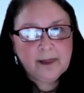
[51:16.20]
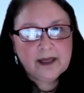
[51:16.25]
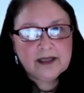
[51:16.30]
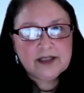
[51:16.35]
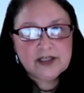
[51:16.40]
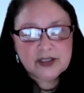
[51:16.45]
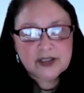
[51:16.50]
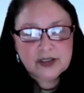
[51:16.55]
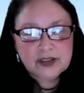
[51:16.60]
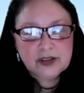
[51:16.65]

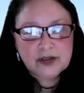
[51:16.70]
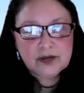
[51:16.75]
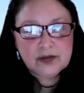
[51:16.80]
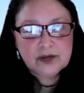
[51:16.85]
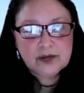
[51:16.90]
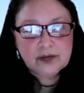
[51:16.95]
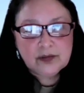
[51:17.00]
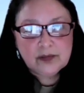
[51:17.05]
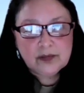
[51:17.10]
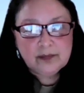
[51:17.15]

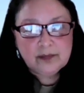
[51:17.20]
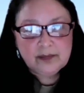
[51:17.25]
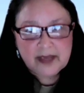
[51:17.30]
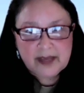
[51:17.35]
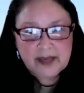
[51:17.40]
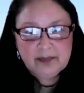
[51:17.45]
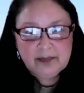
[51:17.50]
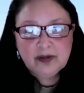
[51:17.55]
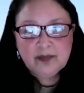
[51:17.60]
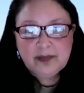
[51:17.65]
to
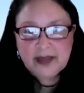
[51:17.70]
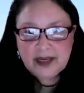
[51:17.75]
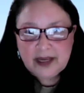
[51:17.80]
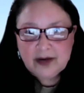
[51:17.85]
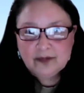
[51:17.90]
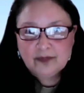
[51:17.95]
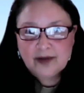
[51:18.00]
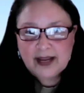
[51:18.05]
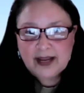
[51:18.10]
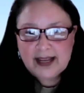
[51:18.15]
people being
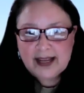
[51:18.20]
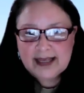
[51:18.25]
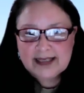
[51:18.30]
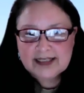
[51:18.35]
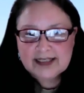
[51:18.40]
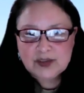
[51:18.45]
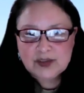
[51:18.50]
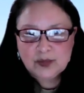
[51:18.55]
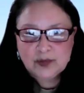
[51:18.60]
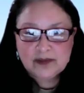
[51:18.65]

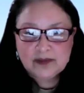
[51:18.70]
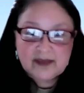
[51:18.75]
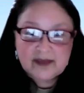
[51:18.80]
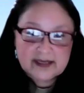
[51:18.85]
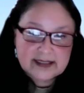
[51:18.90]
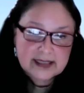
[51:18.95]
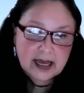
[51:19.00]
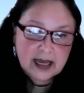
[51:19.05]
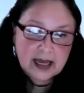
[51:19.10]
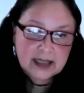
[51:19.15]
raised with
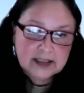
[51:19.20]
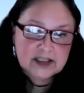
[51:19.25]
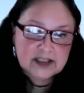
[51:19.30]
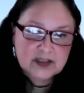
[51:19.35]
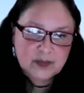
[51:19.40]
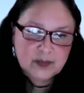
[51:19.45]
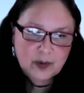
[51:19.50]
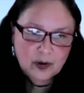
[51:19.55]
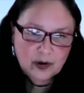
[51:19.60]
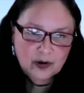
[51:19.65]
these
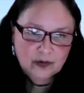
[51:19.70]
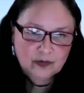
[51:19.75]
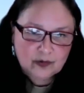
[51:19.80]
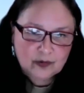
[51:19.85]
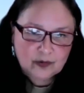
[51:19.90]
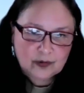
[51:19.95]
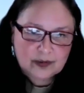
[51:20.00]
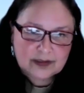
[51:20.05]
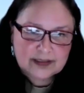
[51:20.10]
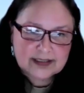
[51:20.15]
unspoken
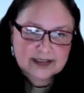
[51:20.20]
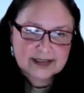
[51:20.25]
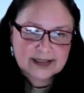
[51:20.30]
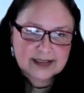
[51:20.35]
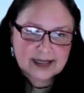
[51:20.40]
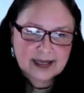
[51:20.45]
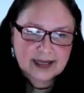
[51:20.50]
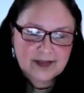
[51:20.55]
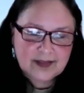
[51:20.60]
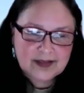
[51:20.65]
rules,
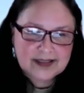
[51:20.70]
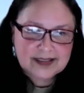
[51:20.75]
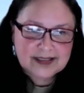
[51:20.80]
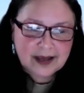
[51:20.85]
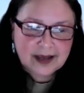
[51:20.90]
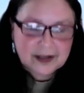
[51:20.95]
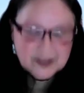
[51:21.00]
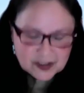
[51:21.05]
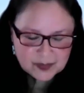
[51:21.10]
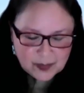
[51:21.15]
and these
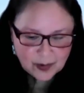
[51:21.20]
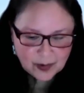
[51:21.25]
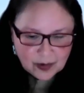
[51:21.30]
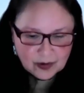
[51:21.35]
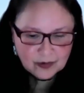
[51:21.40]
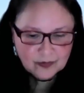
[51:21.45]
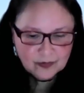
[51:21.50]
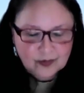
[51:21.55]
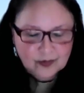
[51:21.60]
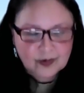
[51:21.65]

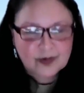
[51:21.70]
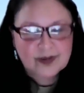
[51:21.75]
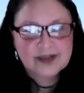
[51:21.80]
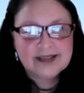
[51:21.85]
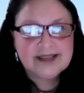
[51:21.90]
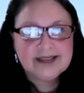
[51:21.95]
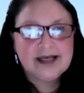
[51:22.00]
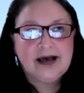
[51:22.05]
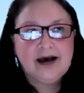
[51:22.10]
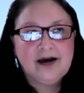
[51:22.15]
unspoken
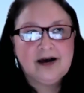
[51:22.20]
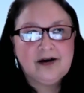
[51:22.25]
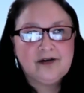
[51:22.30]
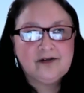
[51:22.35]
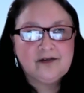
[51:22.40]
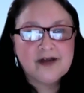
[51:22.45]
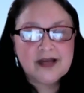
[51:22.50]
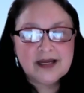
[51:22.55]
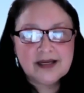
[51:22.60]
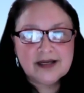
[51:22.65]
rules of
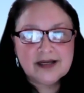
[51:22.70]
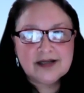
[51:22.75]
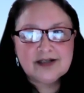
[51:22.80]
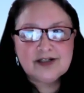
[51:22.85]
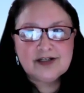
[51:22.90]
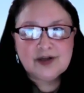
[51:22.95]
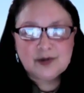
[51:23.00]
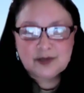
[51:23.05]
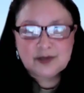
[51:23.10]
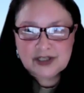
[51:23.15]

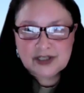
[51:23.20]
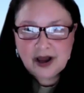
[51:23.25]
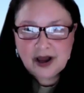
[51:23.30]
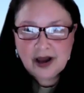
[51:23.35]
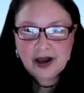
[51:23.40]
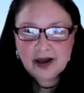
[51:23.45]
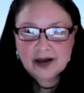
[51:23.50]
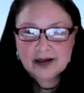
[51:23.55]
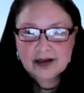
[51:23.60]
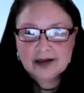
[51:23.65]
don't
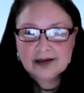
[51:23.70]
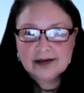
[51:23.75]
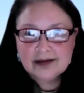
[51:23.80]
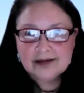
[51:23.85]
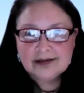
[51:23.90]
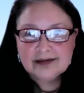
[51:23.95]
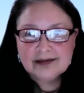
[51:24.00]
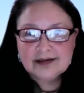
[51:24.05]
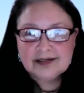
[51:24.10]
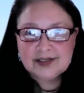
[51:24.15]
talk,
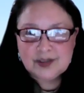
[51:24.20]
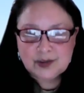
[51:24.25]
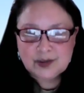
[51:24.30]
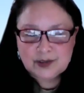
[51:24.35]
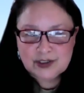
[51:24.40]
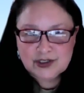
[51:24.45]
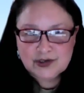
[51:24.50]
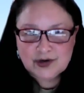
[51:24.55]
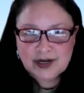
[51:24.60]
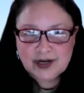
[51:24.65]
don't
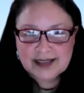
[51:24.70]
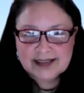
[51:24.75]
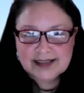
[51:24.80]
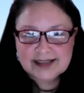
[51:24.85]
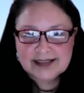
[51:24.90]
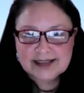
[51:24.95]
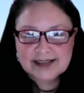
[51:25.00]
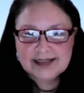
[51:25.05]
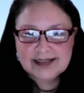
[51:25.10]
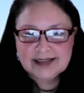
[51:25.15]

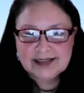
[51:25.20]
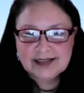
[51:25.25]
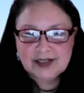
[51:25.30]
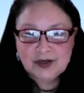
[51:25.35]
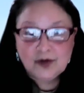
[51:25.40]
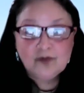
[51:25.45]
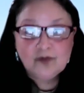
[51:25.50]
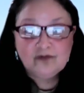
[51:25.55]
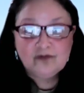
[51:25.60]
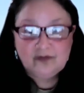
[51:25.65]
trust,
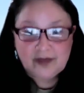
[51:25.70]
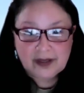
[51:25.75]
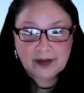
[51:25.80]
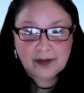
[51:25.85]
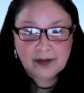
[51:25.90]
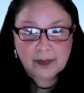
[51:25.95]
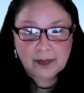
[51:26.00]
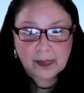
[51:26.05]
don't feel.